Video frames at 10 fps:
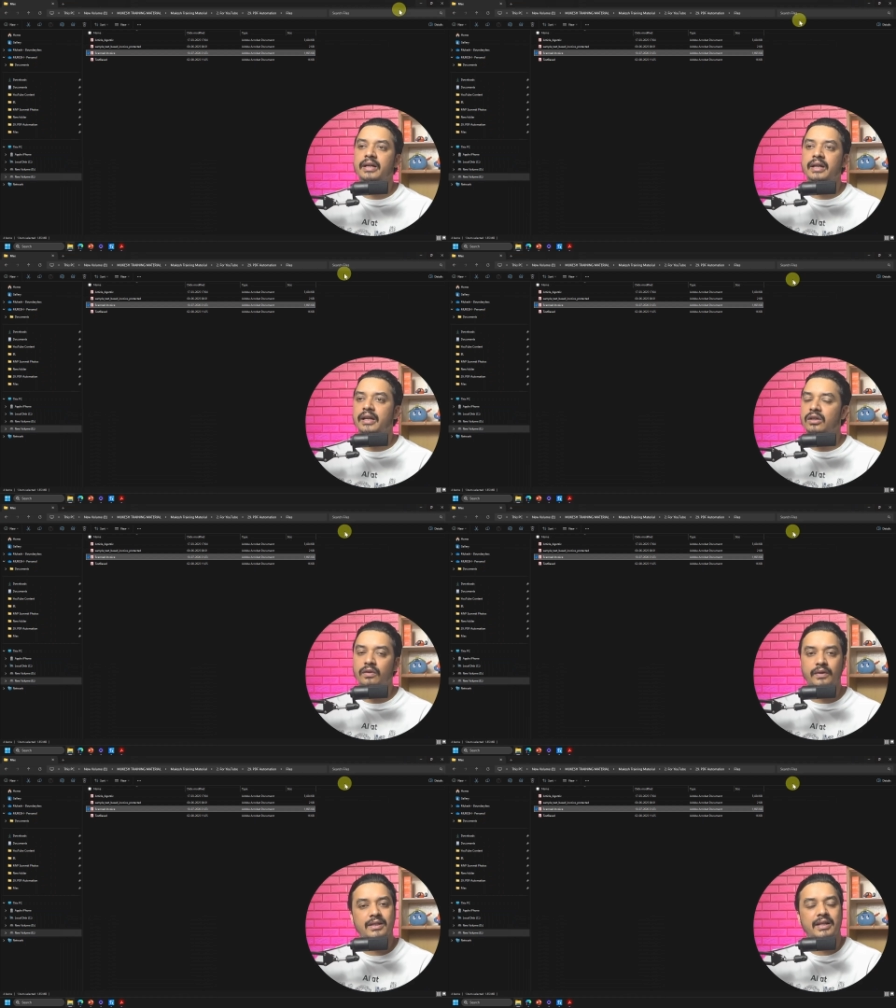any
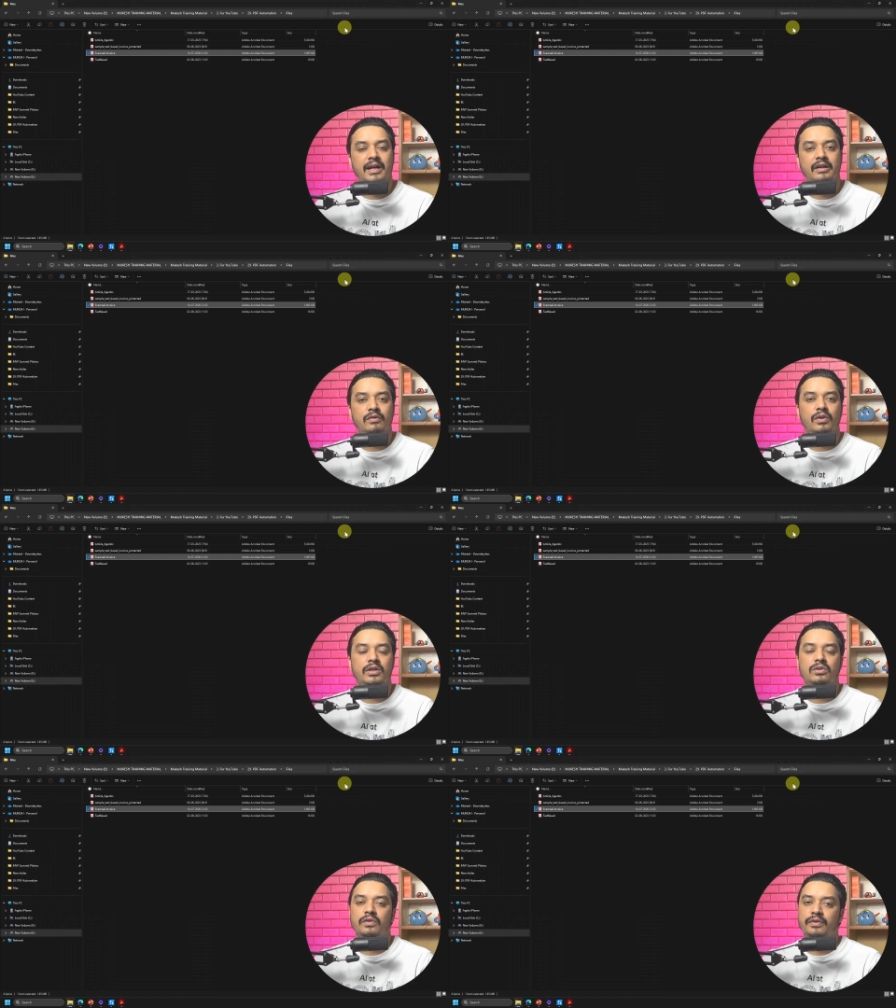of the scanned
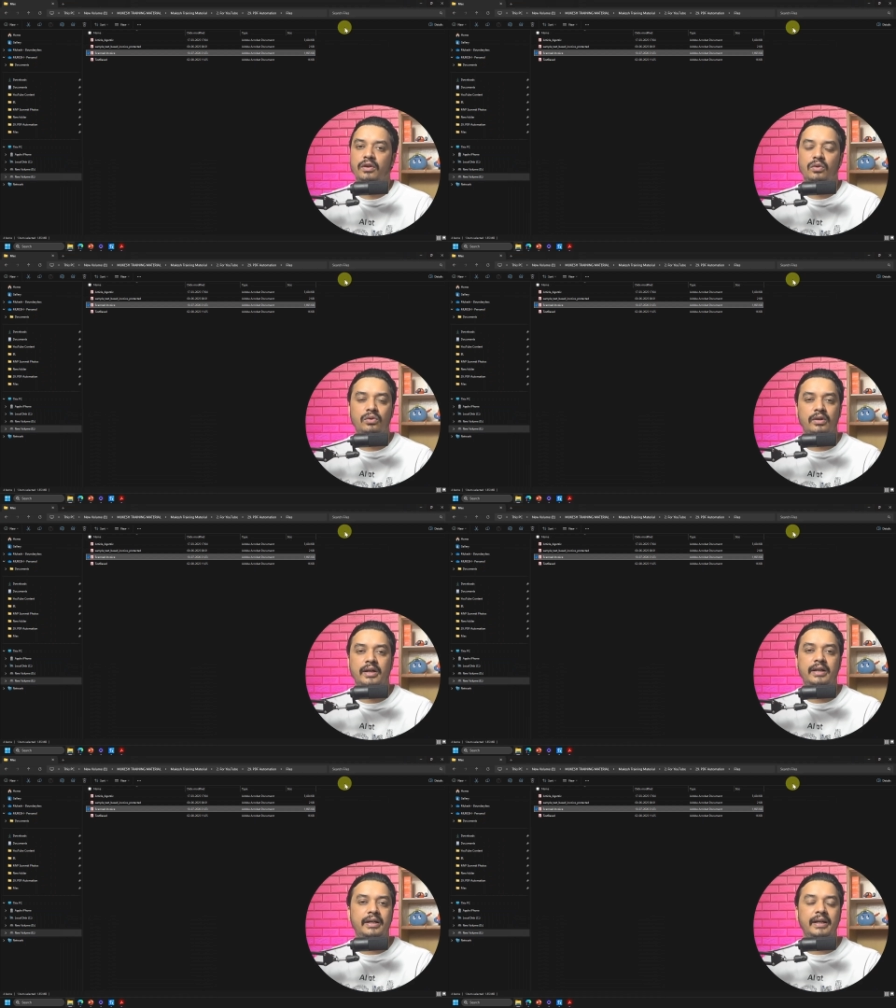invoice of your own, right?